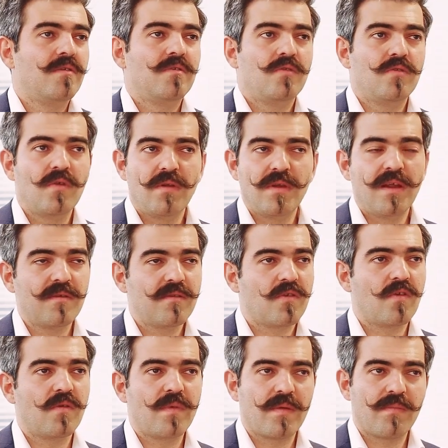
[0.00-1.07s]
You don't learn
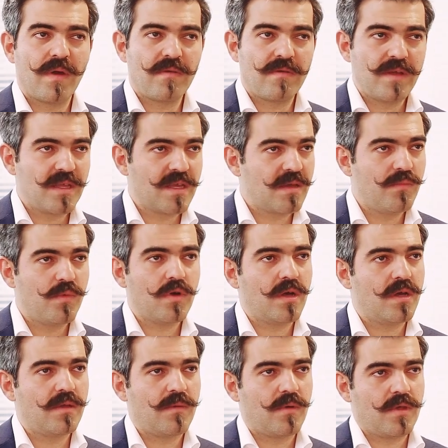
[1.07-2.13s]
swimming by reading a book
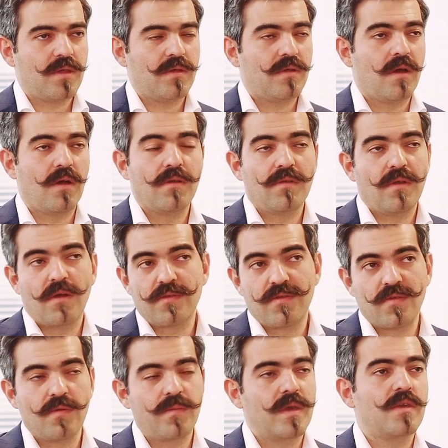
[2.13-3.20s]
on
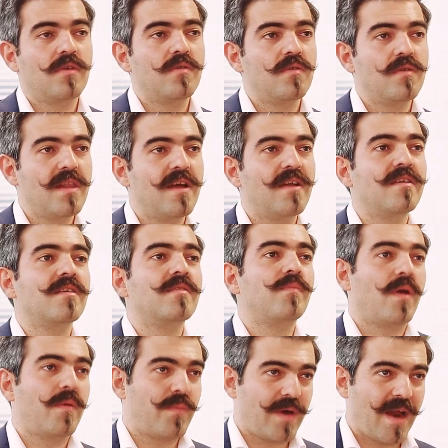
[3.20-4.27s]
swimming. You learn it
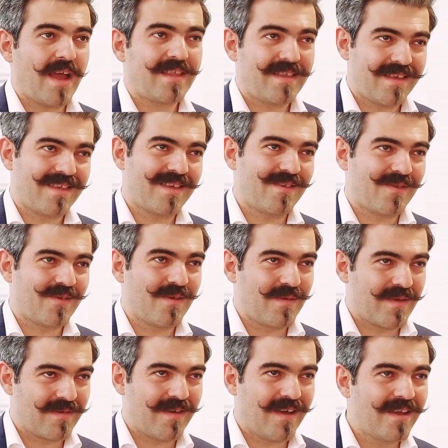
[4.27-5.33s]
by practicing
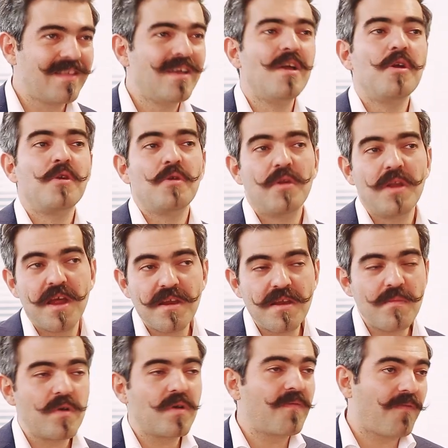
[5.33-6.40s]
swimming, right? You learn
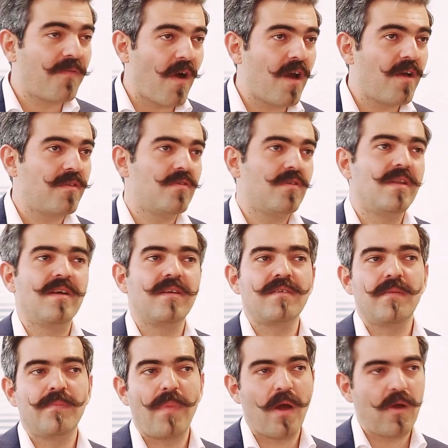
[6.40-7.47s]
the book, fine. You learn
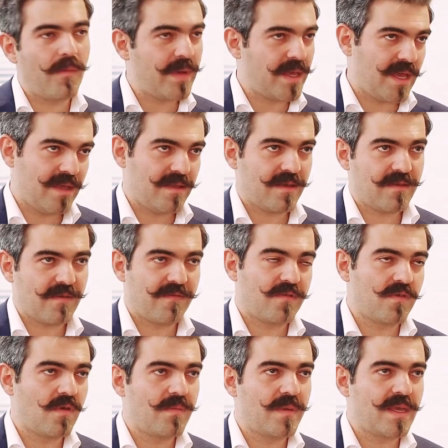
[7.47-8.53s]
the biomechanics of
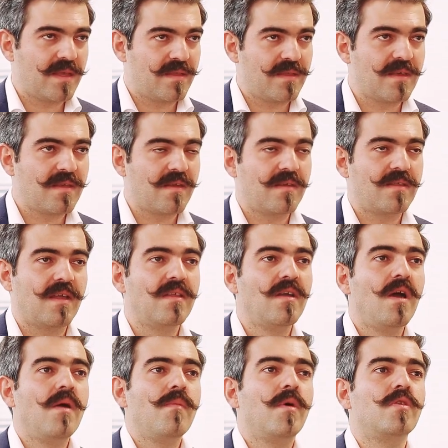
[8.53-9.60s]
swimming and things like that.
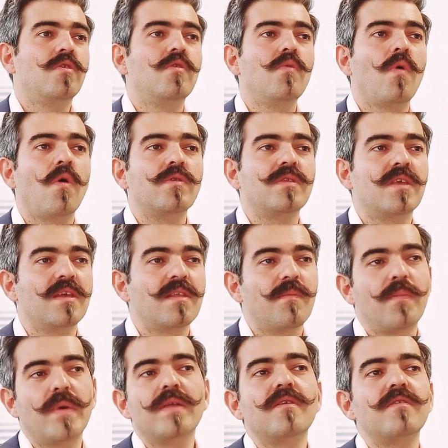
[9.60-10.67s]
But you won't get a
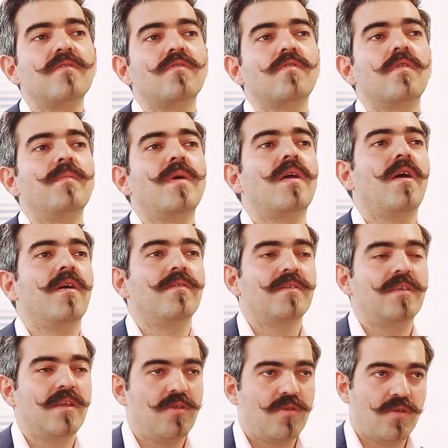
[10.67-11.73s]
better swimmer
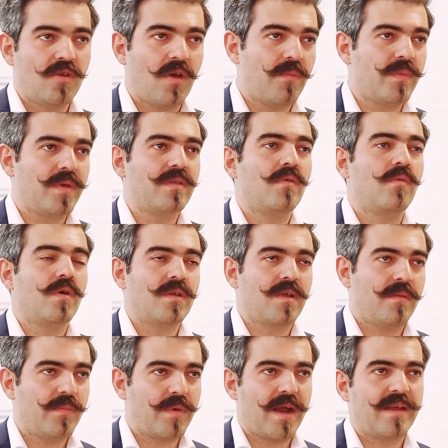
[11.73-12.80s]
until you jump in the water
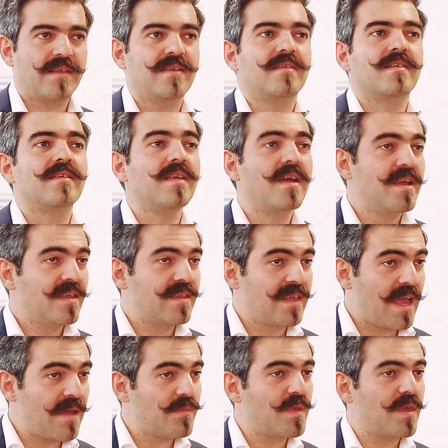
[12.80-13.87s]
and practice it.
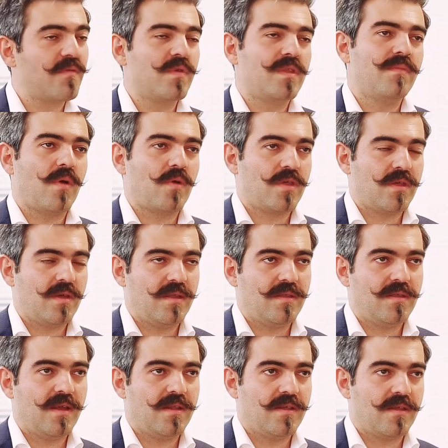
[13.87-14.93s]
Same thing with emotional
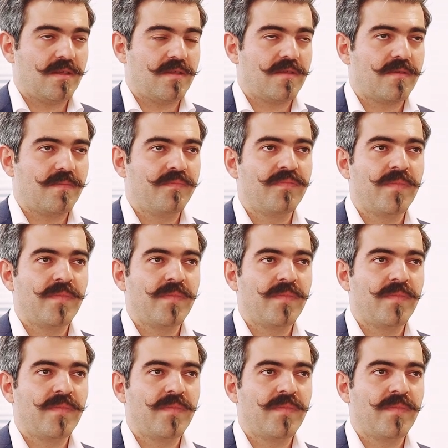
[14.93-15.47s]
intelligence.